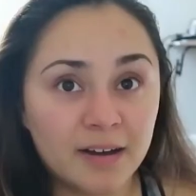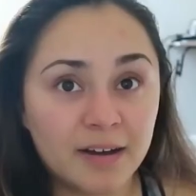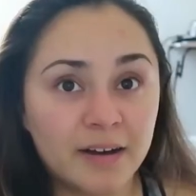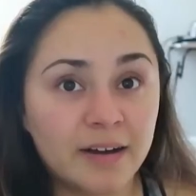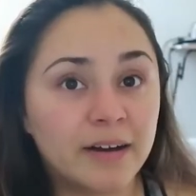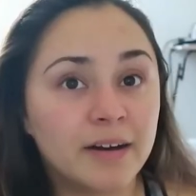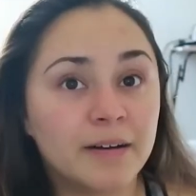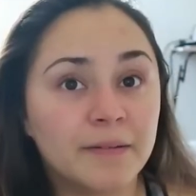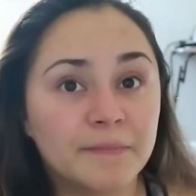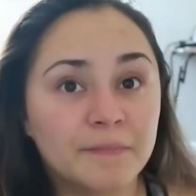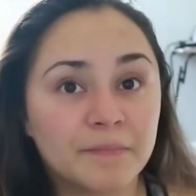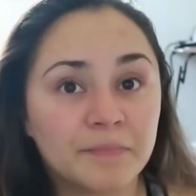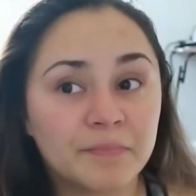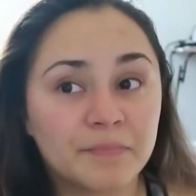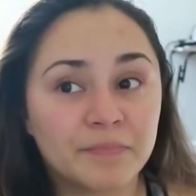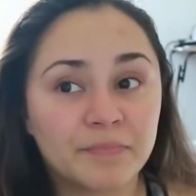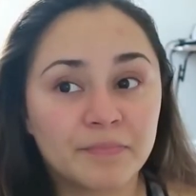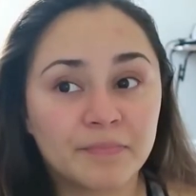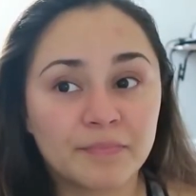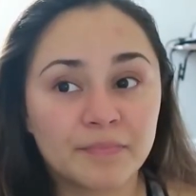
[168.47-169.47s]
Um,
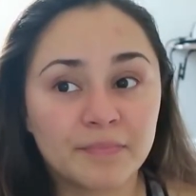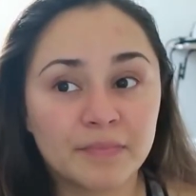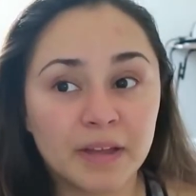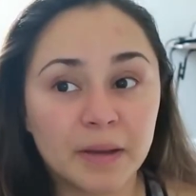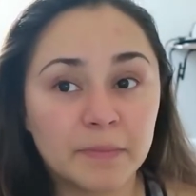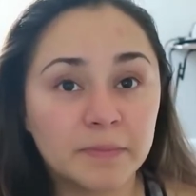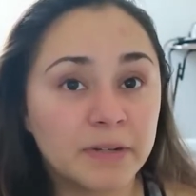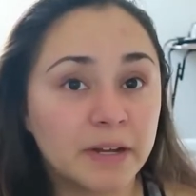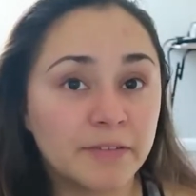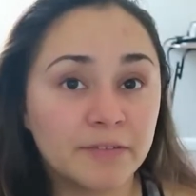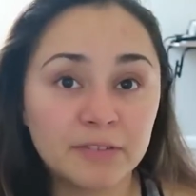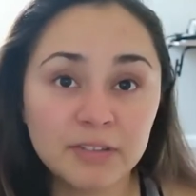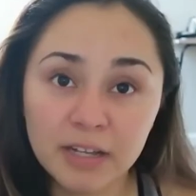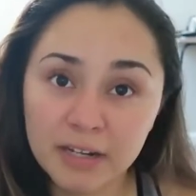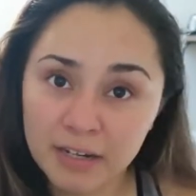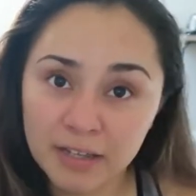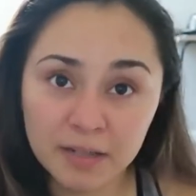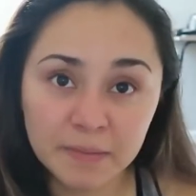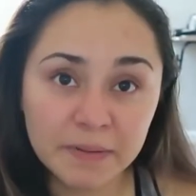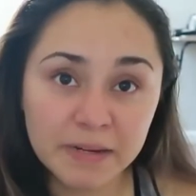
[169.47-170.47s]
I'm never
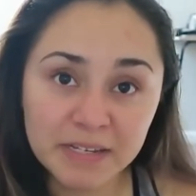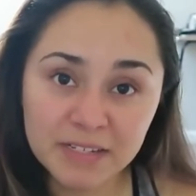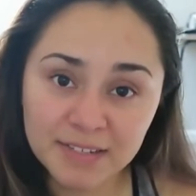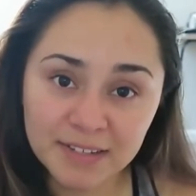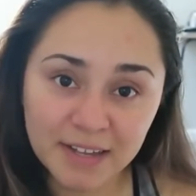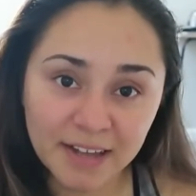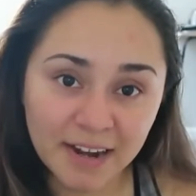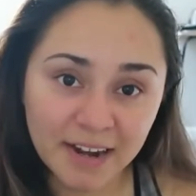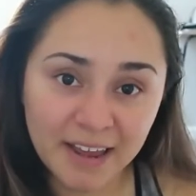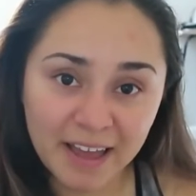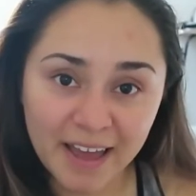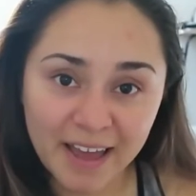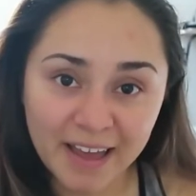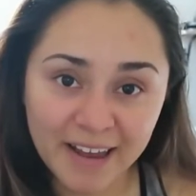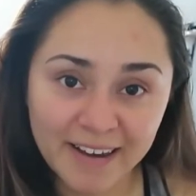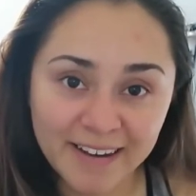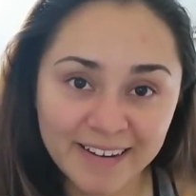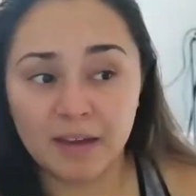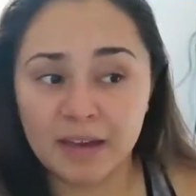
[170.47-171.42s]
letting them outside again.